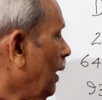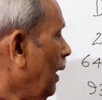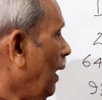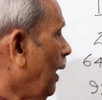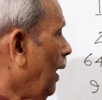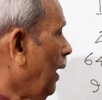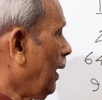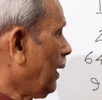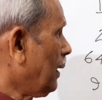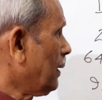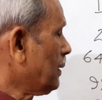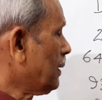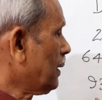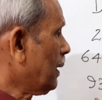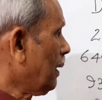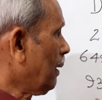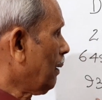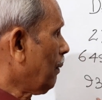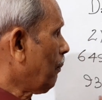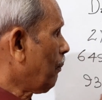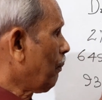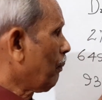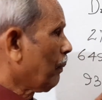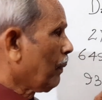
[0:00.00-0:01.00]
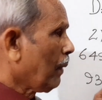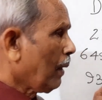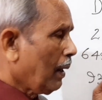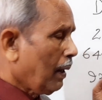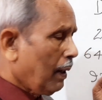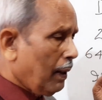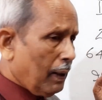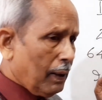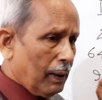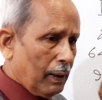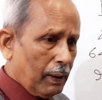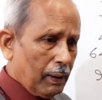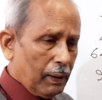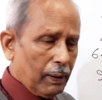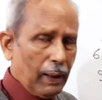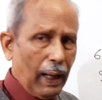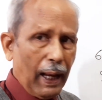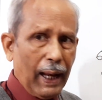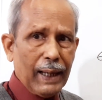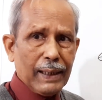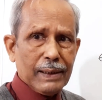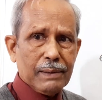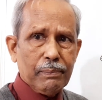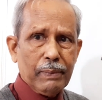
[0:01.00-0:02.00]
and
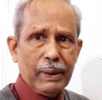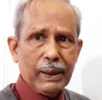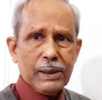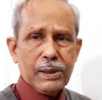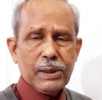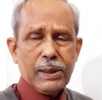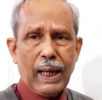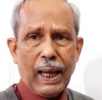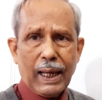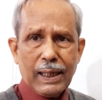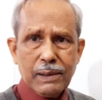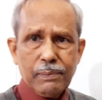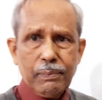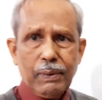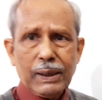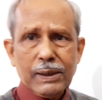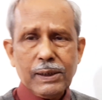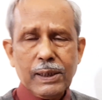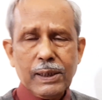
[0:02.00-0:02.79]
as much